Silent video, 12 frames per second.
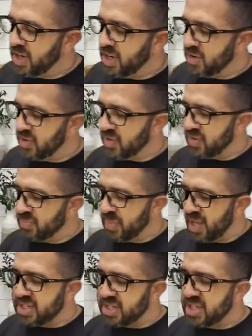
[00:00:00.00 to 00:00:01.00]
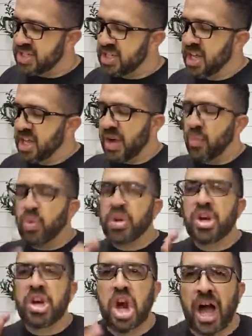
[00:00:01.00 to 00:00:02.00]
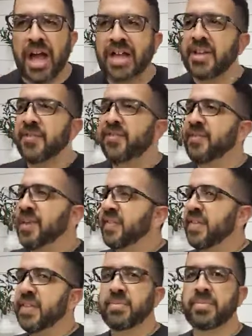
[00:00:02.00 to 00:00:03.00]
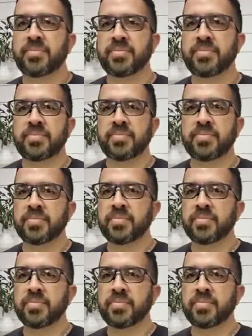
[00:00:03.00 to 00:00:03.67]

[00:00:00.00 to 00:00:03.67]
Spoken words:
People wanted to hear this message that would not convict them.